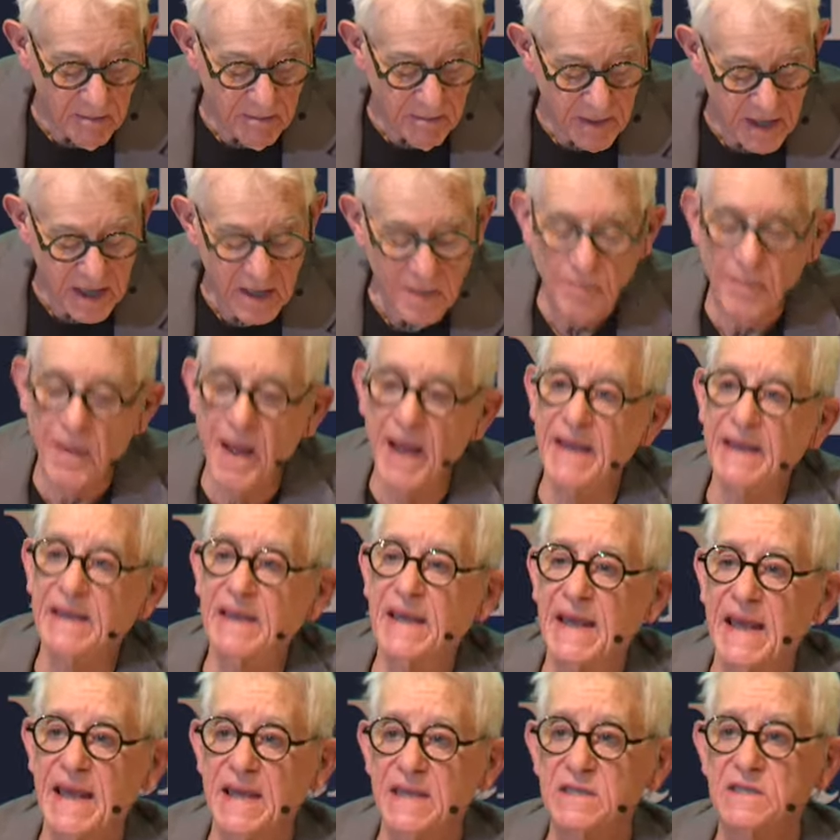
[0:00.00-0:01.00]
But in my
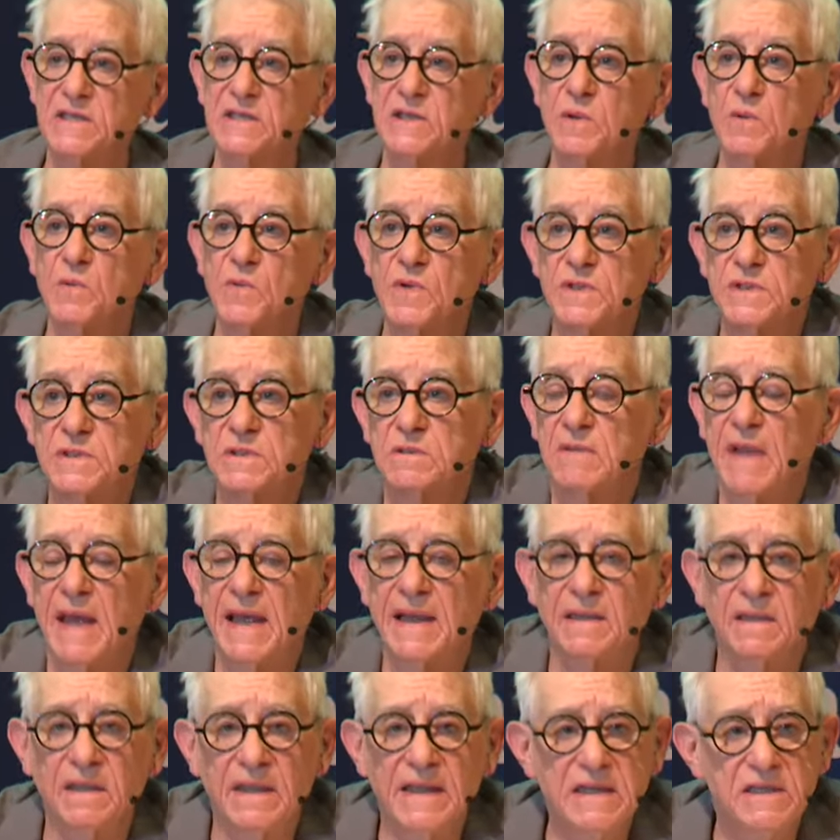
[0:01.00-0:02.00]
case, it was
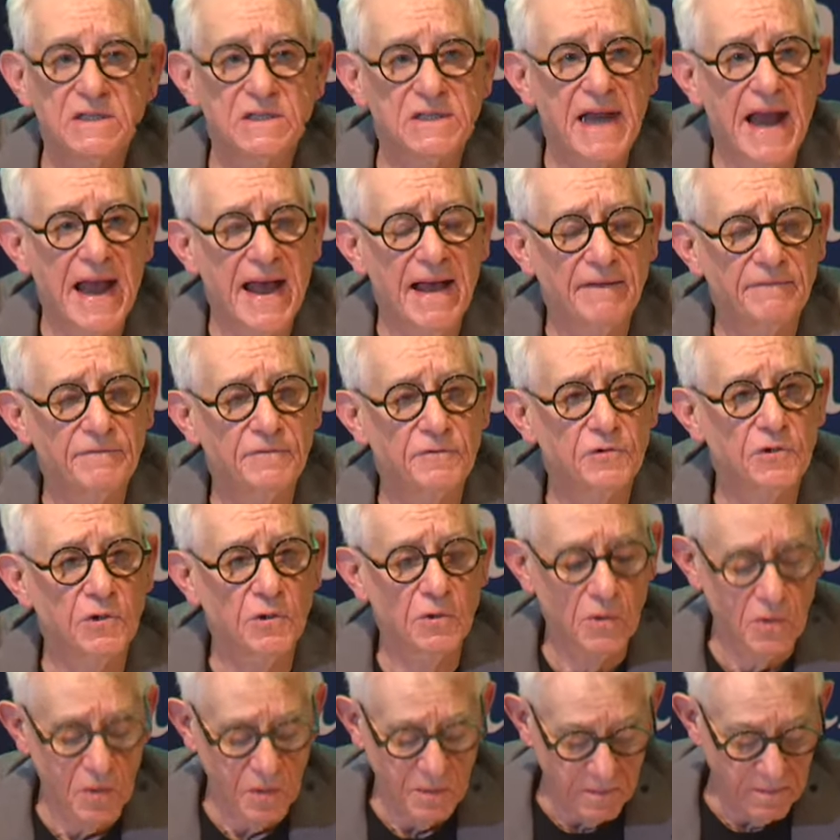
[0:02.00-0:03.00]
at least half
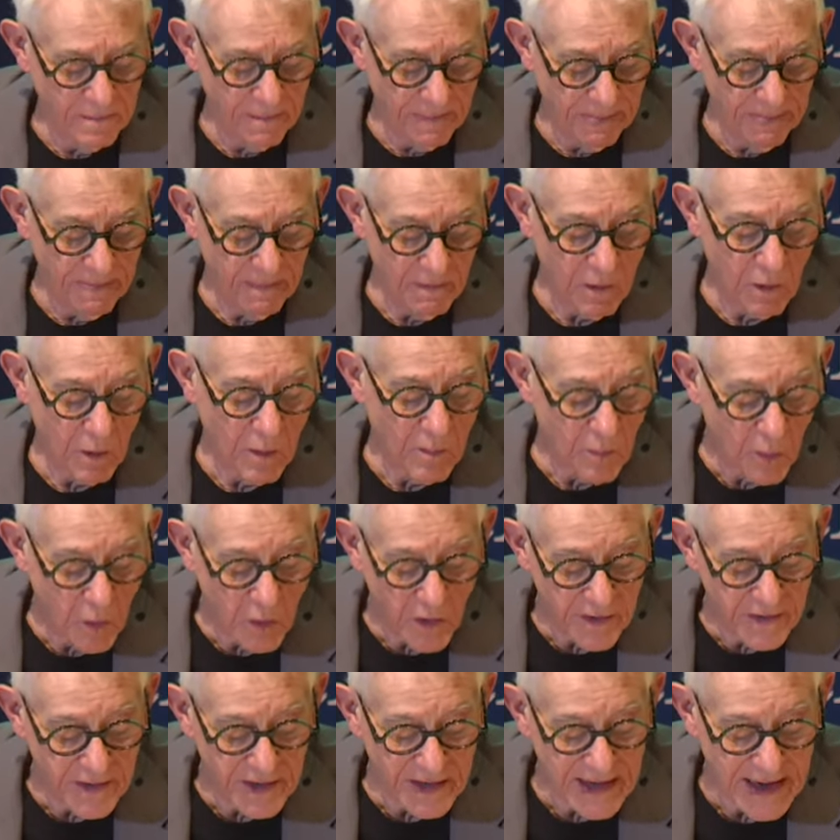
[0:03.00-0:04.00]
true, or
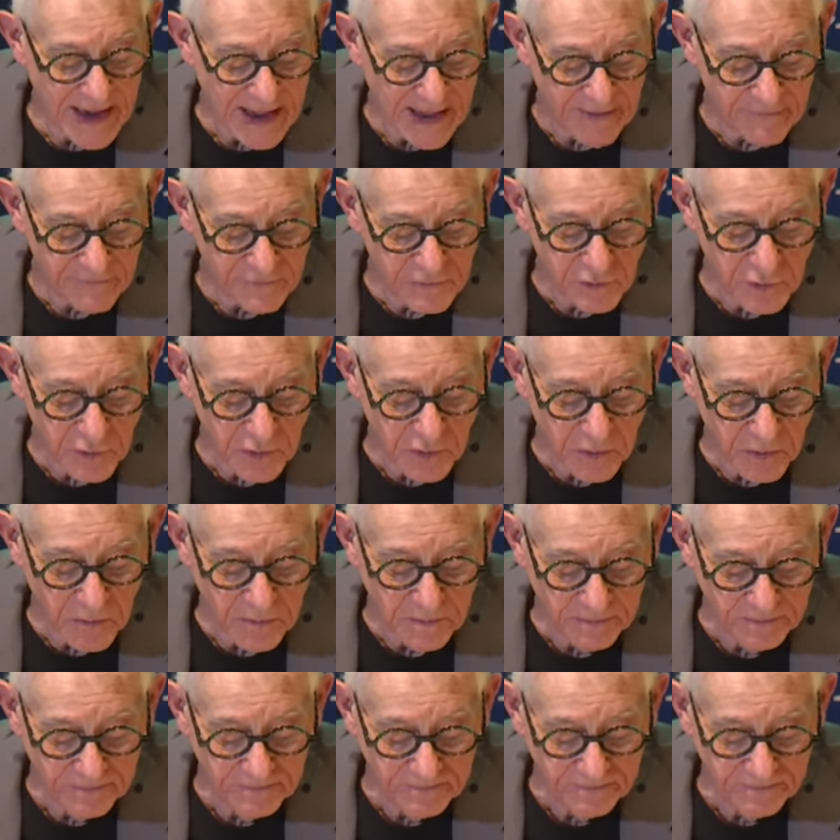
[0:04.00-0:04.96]
more than half true.